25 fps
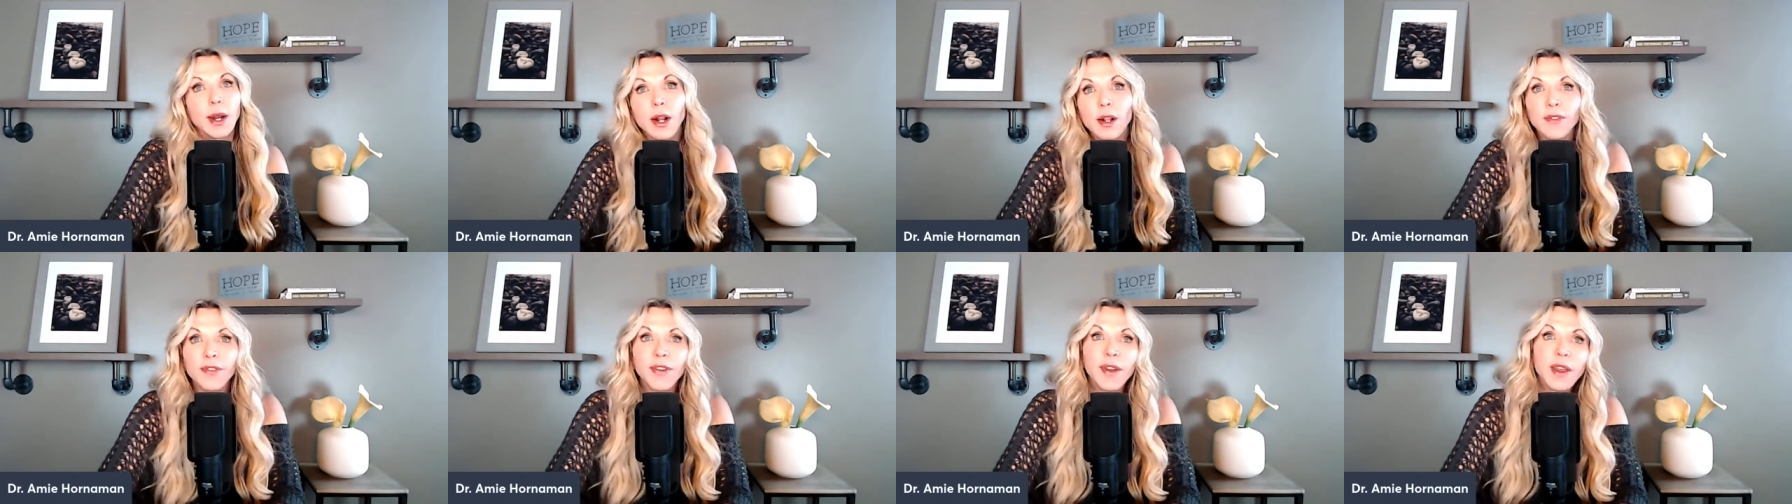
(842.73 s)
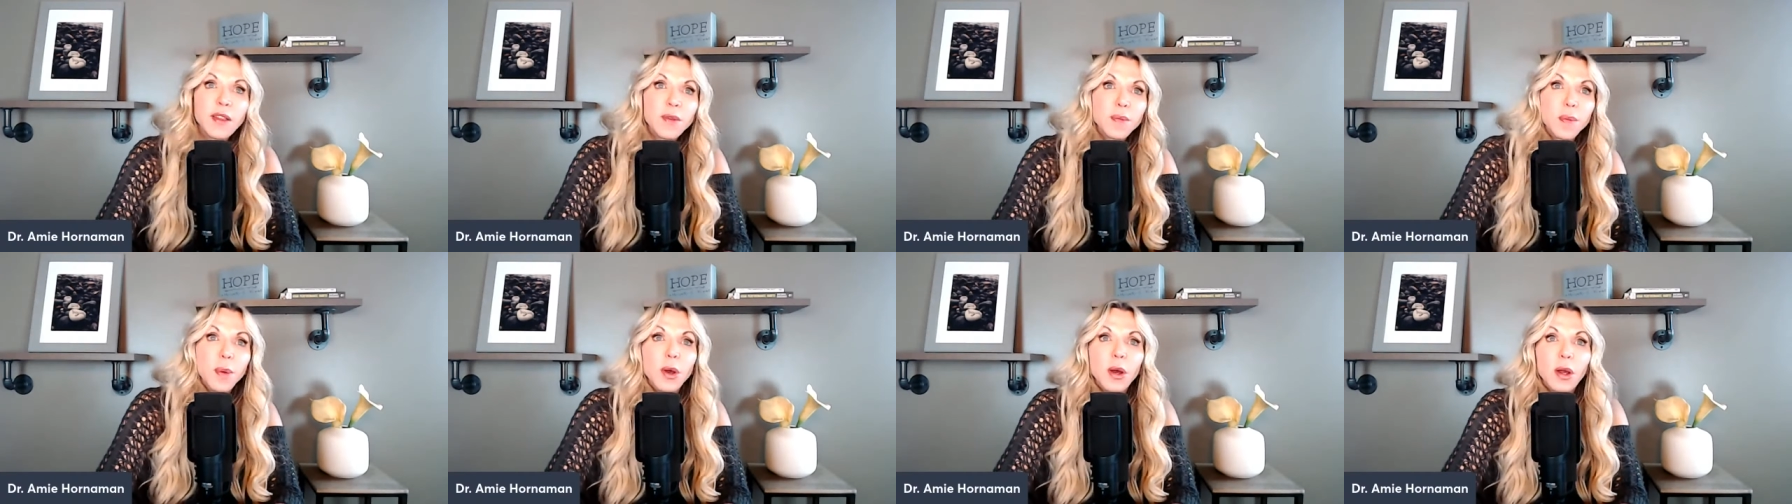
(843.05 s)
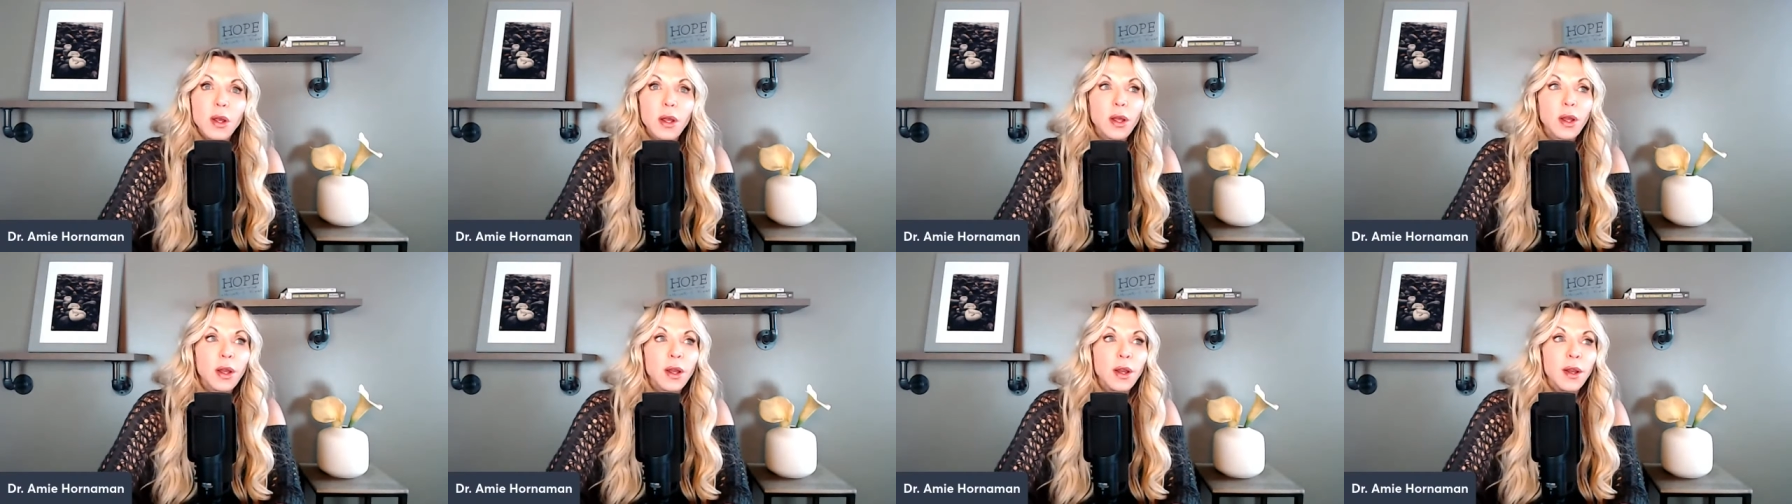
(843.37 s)
it on Facebook
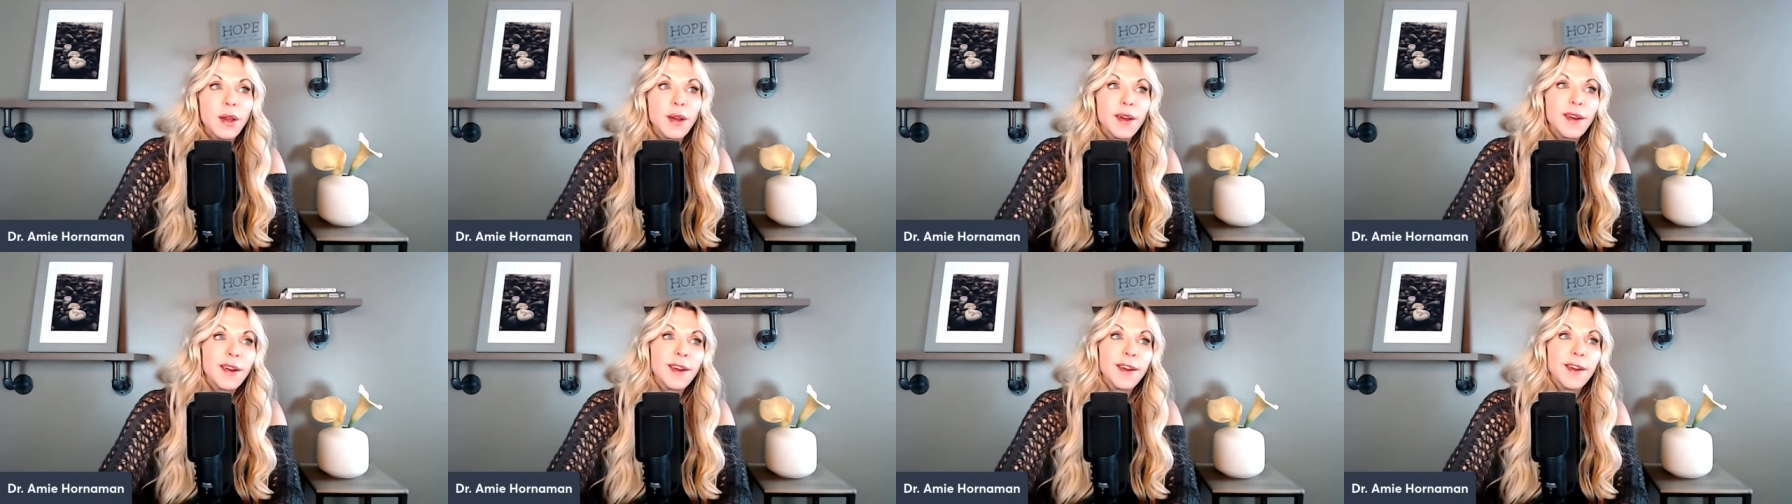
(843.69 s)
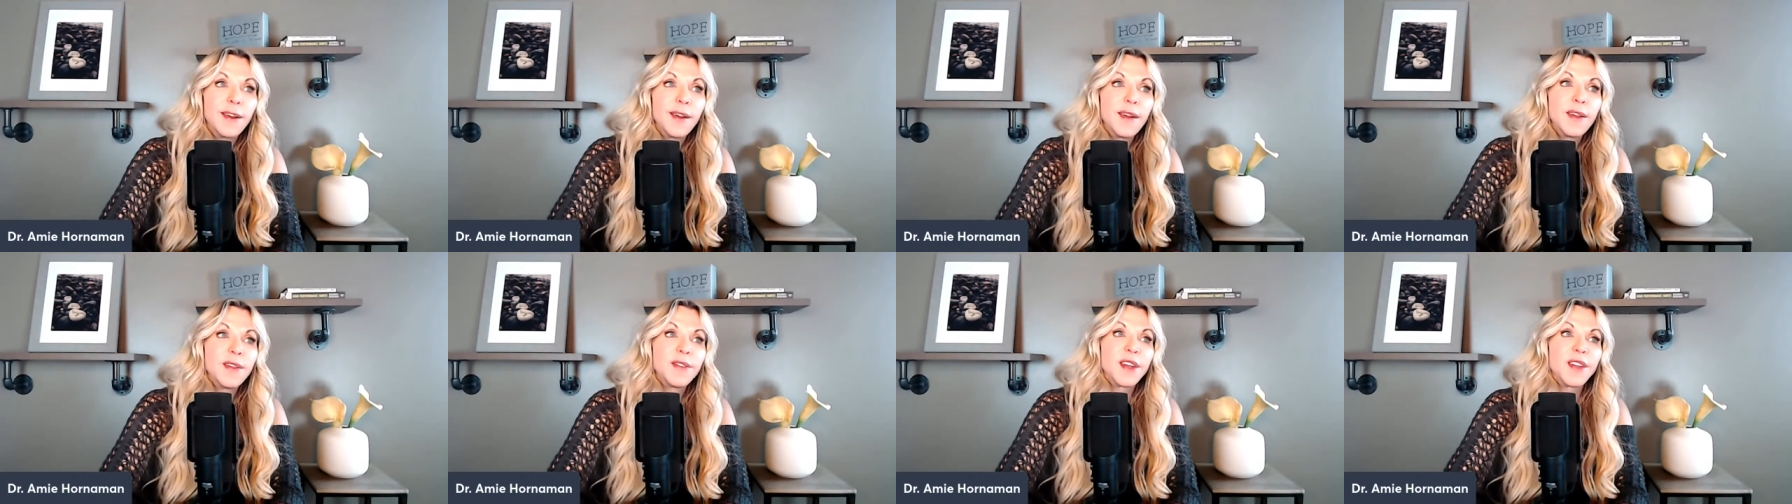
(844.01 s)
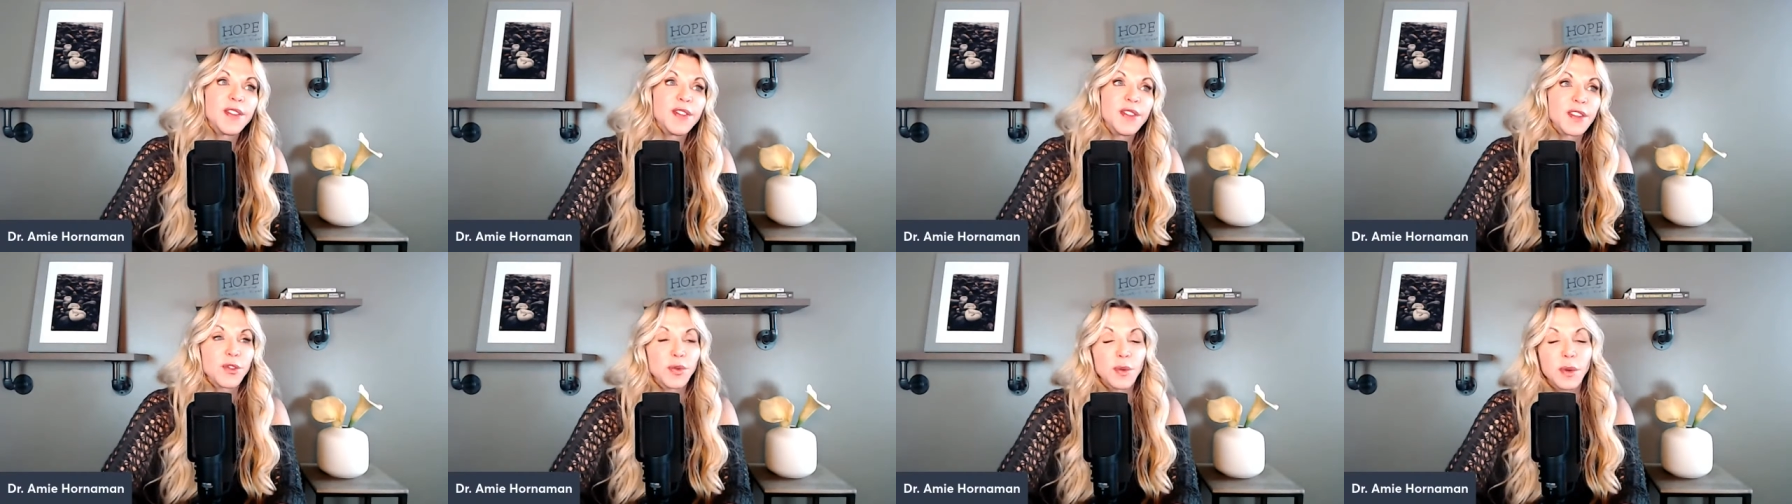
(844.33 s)

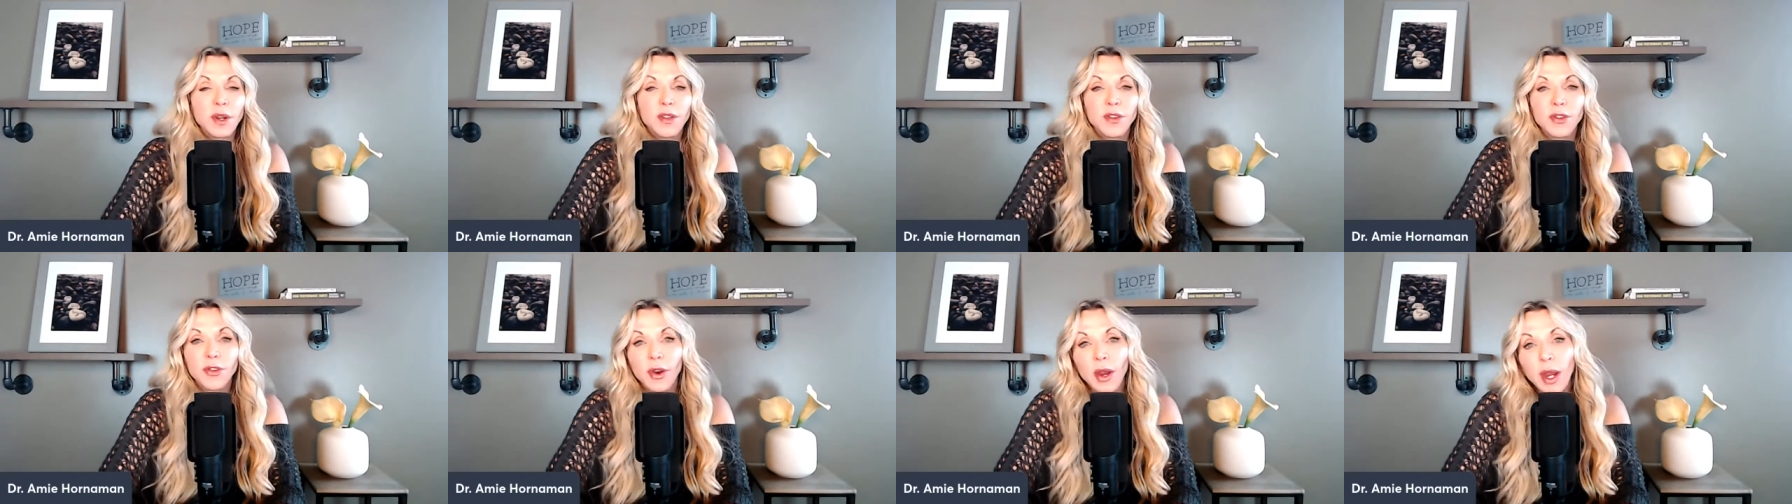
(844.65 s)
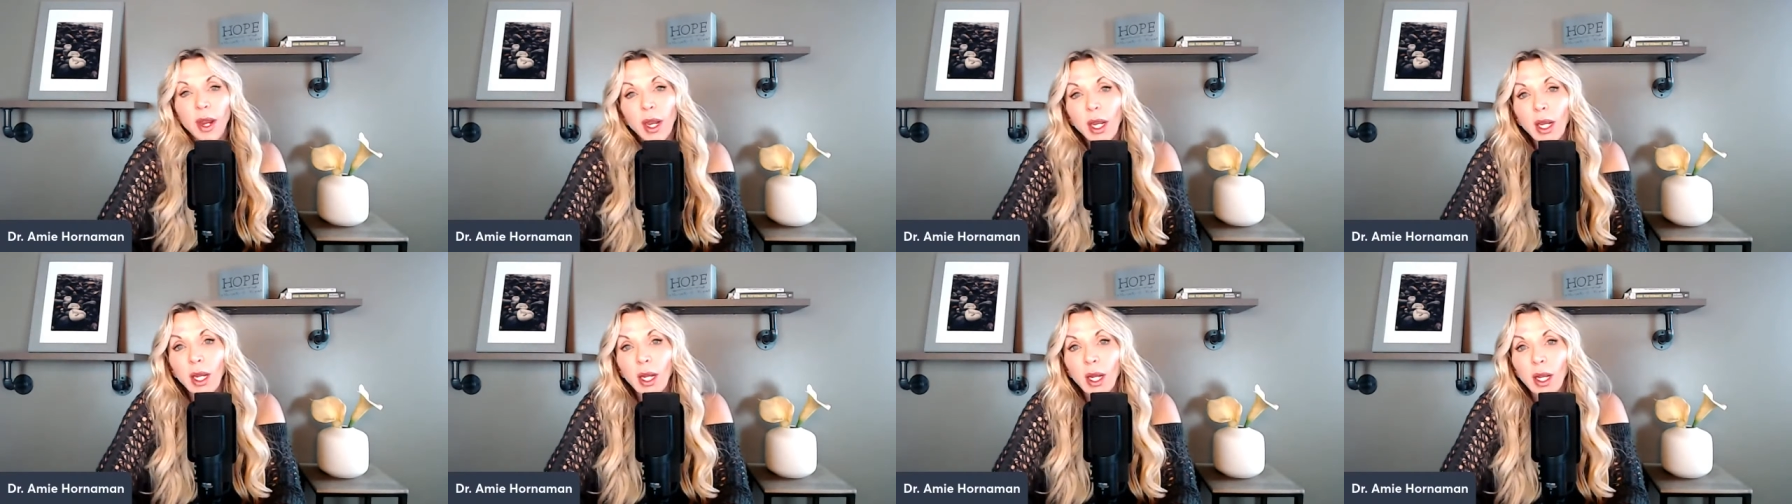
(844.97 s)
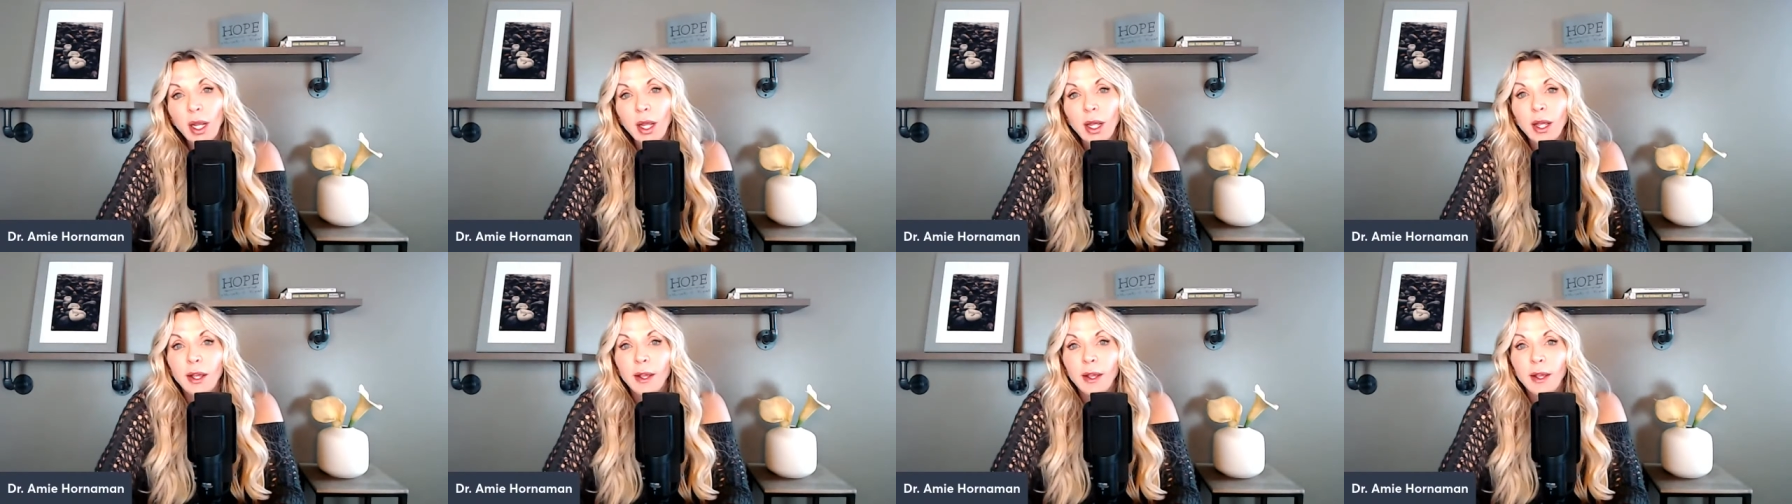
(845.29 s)
that this one is great